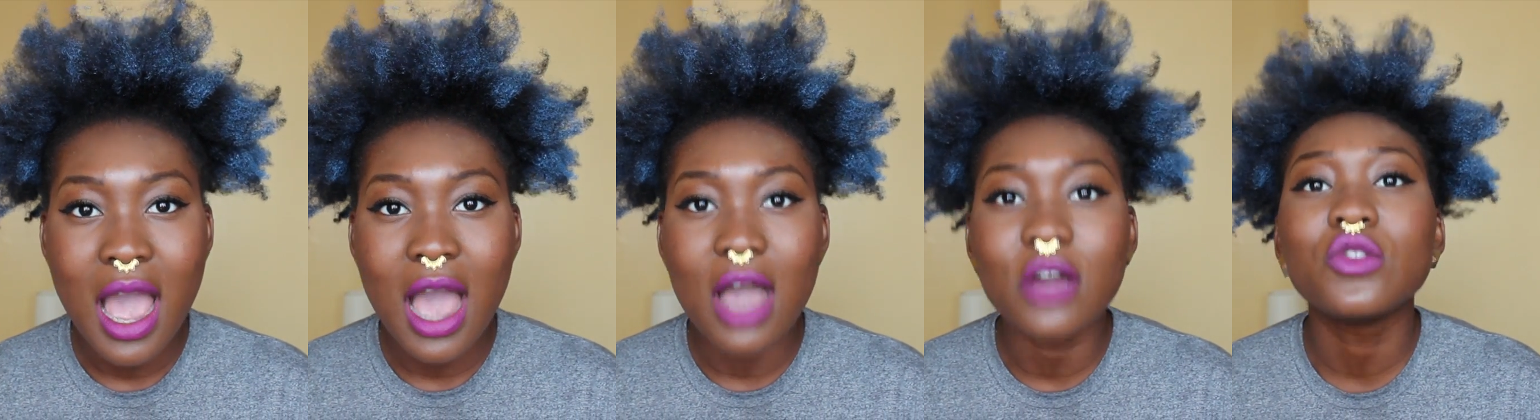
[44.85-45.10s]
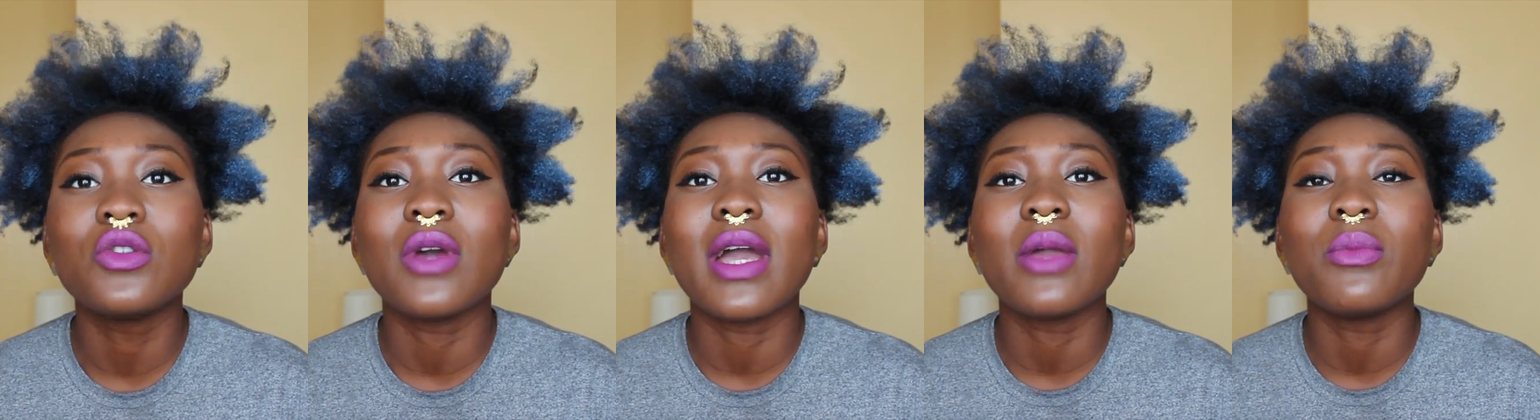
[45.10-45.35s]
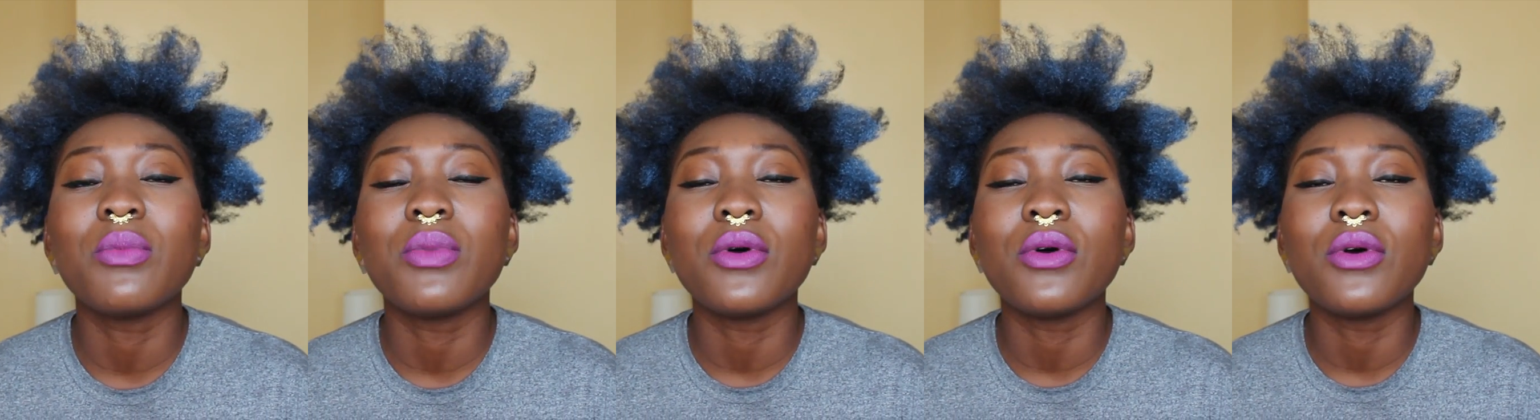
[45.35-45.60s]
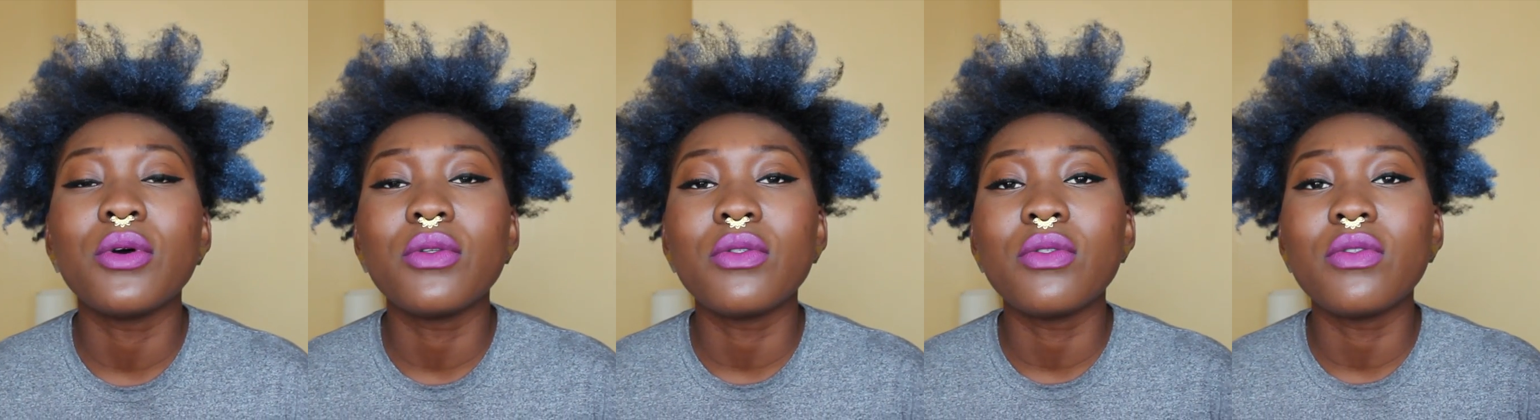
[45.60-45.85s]
I'll try and
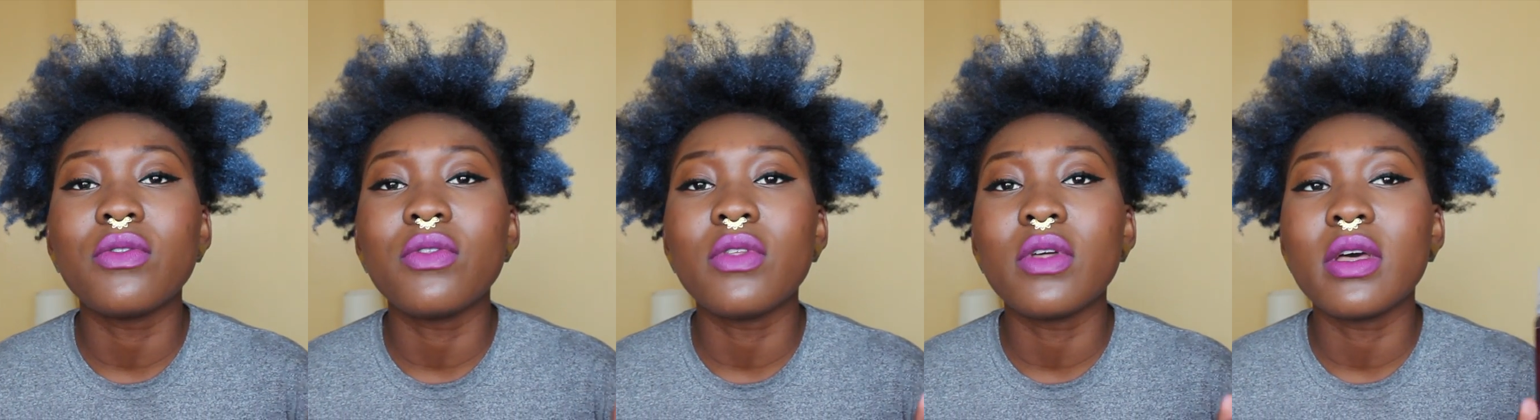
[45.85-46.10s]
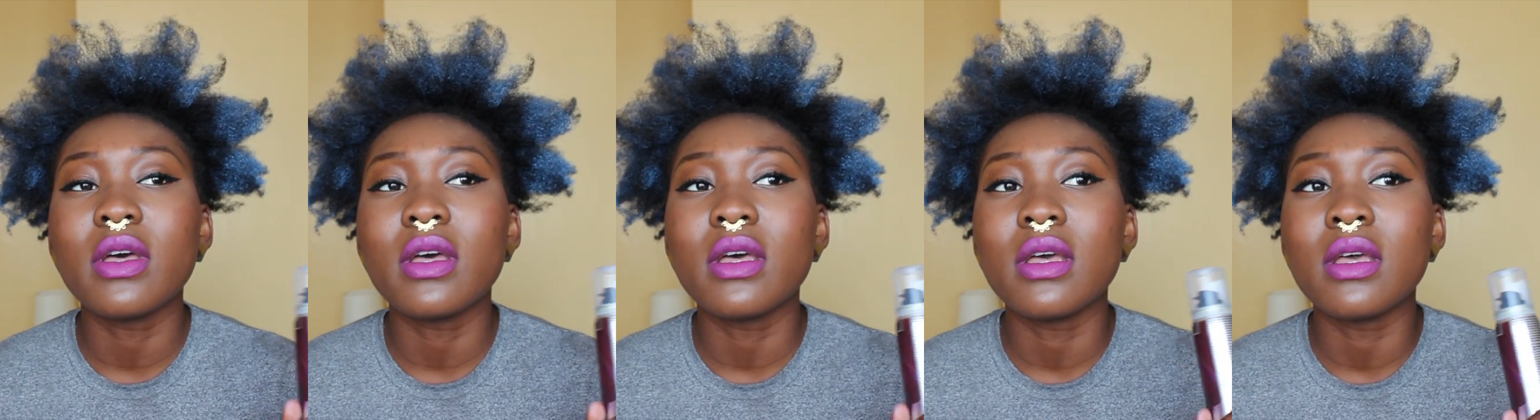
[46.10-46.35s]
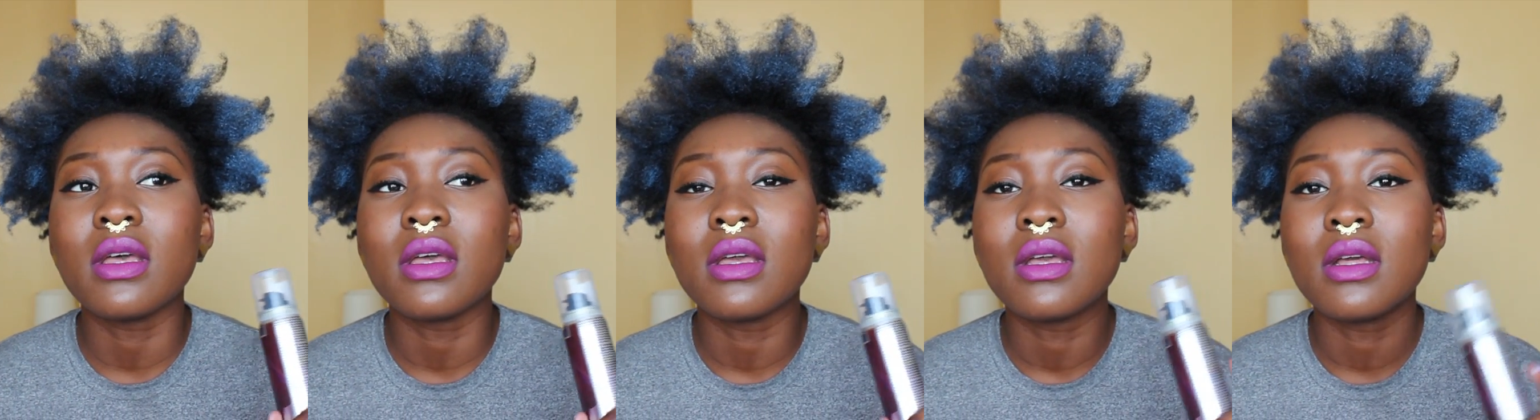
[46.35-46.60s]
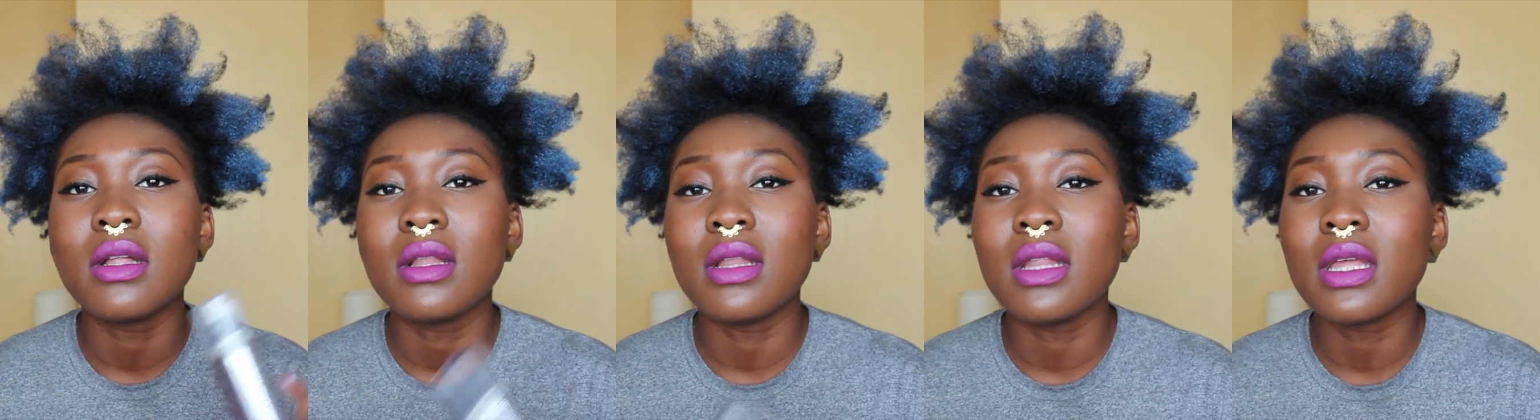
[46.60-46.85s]
put the
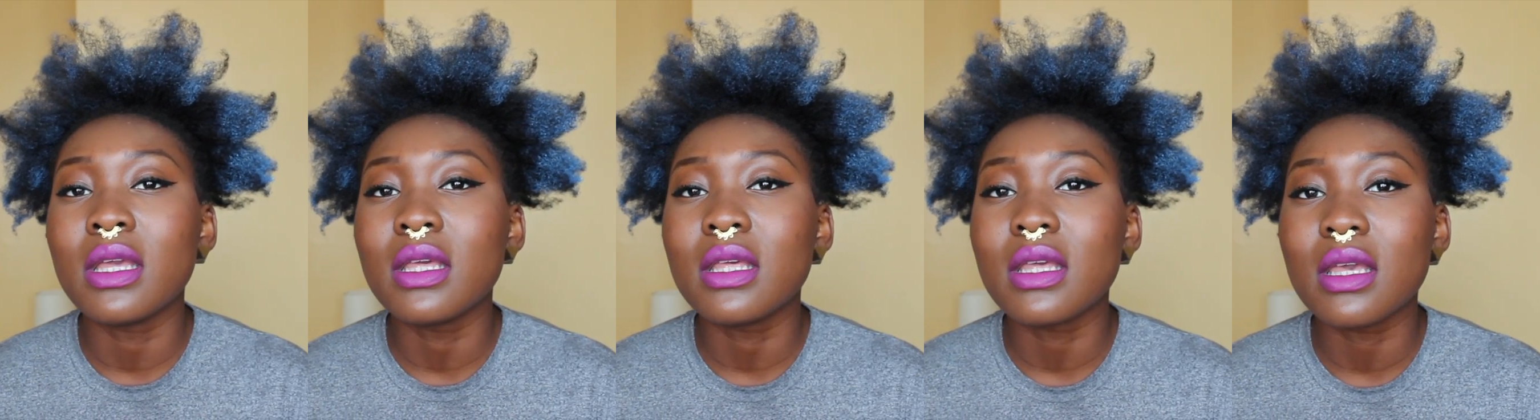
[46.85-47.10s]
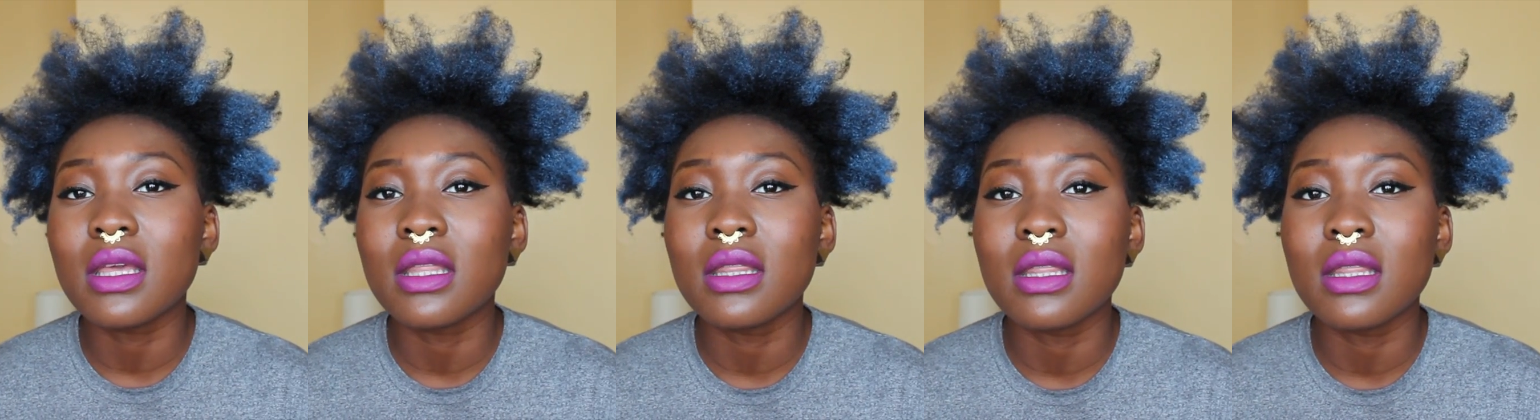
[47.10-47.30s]
link